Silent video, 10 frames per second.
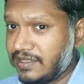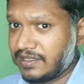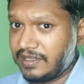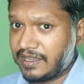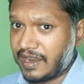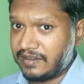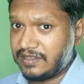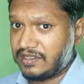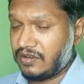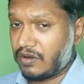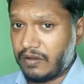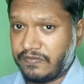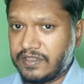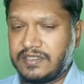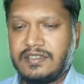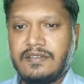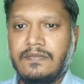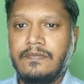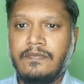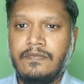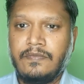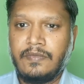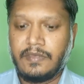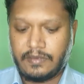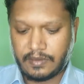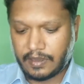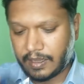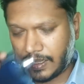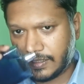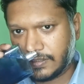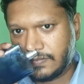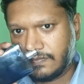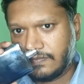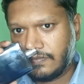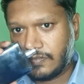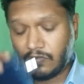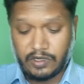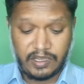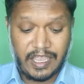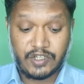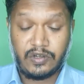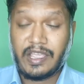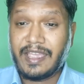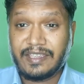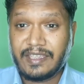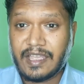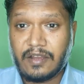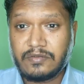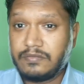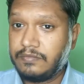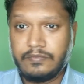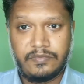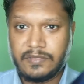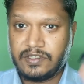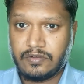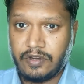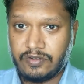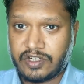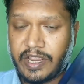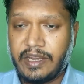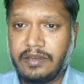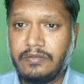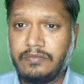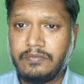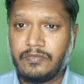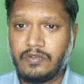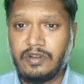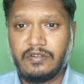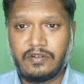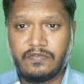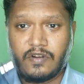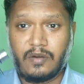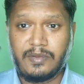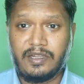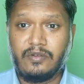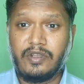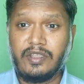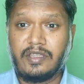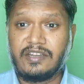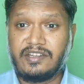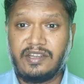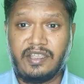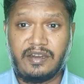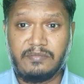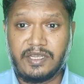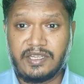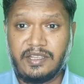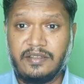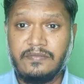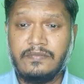can easily carry this in your office, and when you're casually hanging out, this is going to shine. When you are formally going attending a meeting,